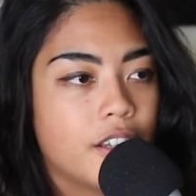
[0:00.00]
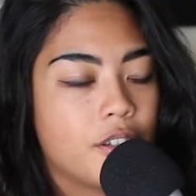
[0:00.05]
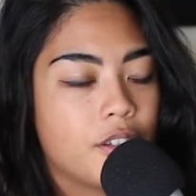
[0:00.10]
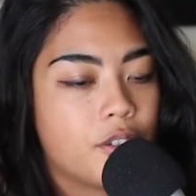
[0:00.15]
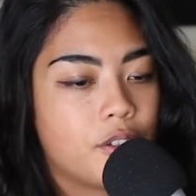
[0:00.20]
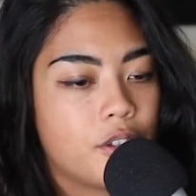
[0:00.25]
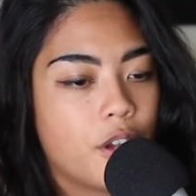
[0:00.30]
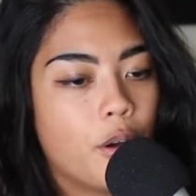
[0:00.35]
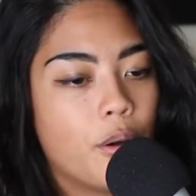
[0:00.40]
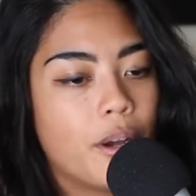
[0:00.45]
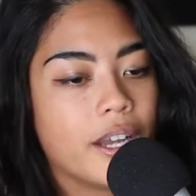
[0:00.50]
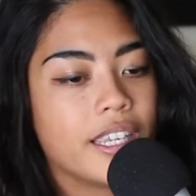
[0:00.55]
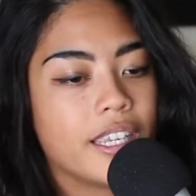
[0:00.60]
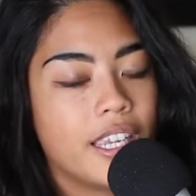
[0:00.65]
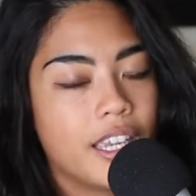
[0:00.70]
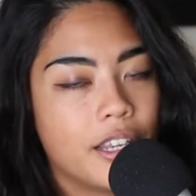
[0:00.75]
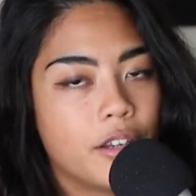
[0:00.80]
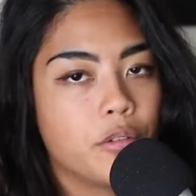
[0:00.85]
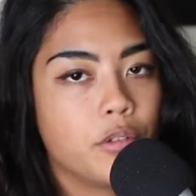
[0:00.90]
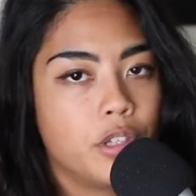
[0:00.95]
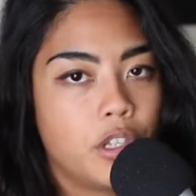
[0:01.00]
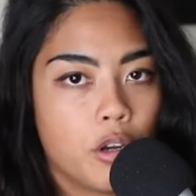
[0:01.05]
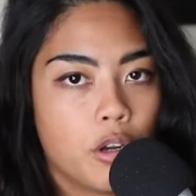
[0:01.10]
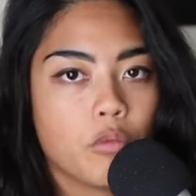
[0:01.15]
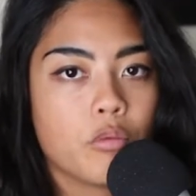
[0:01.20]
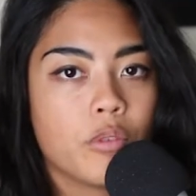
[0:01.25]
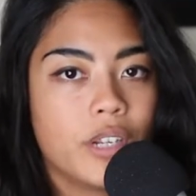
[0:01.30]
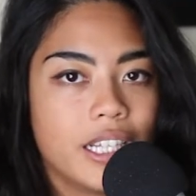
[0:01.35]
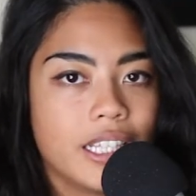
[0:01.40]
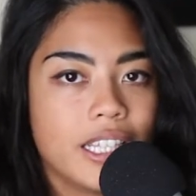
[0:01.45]
So again, you
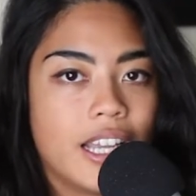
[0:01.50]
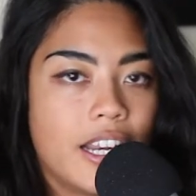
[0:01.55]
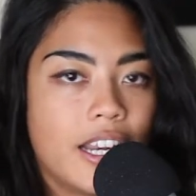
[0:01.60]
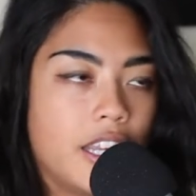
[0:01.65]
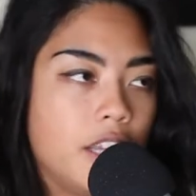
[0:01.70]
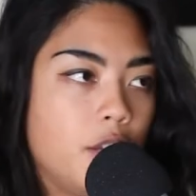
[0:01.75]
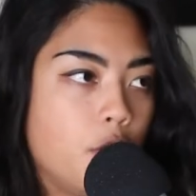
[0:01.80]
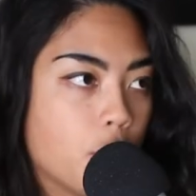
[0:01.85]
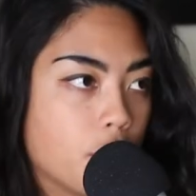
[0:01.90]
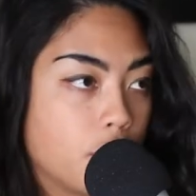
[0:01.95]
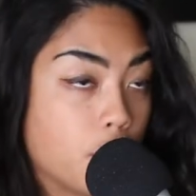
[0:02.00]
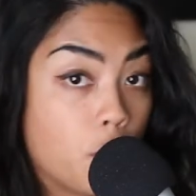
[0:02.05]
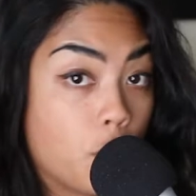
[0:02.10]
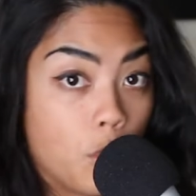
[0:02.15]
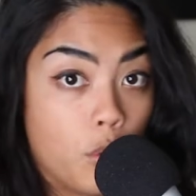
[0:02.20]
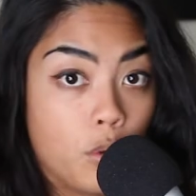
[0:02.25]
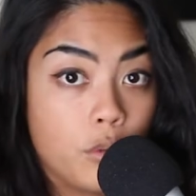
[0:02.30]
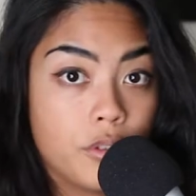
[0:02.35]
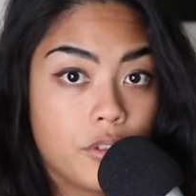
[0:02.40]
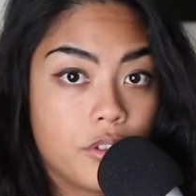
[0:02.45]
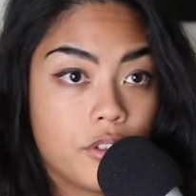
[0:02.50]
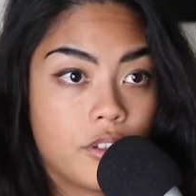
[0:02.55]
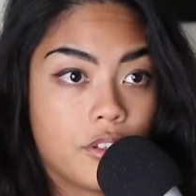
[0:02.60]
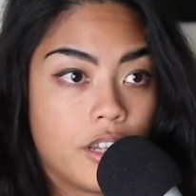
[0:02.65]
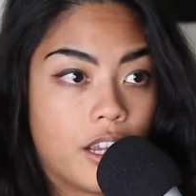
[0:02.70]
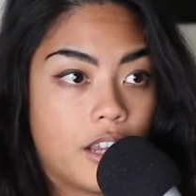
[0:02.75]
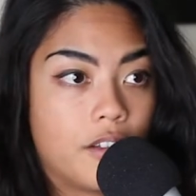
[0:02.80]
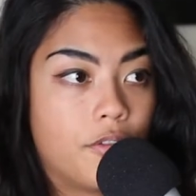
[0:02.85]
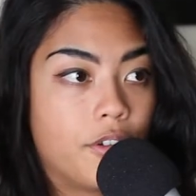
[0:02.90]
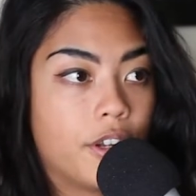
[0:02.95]
know, realigning your goals
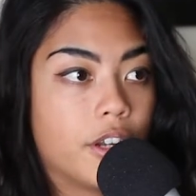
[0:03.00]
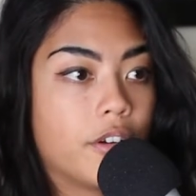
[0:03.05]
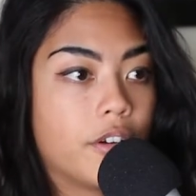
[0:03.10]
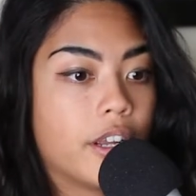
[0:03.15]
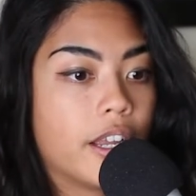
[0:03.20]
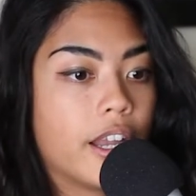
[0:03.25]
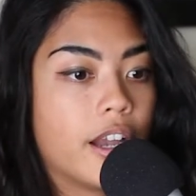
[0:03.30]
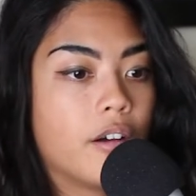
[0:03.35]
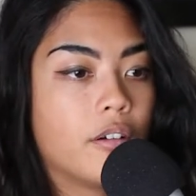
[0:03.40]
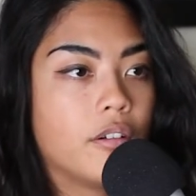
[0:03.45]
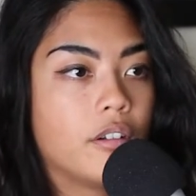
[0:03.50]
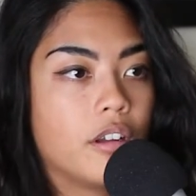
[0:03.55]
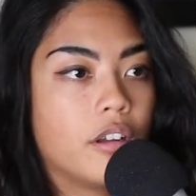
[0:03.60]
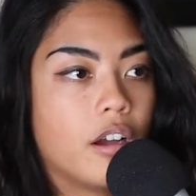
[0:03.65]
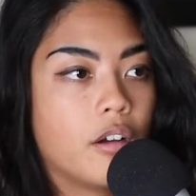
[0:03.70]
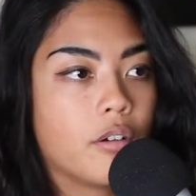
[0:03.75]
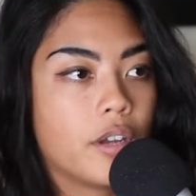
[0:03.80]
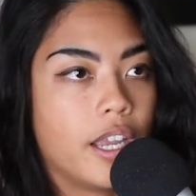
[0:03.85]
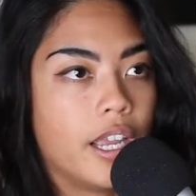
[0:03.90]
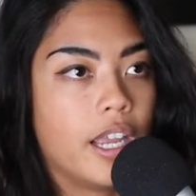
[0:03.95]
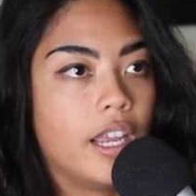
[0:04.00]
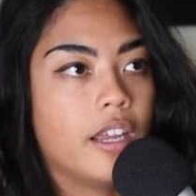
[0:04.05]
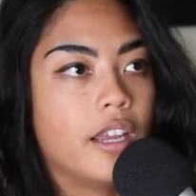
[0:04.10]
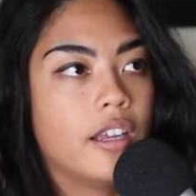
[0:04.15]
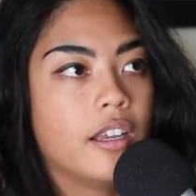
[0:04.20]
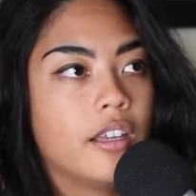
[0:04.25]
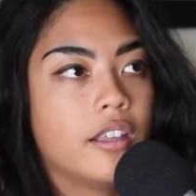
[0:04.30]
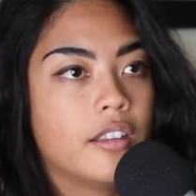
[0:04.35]
and figuring out, okay,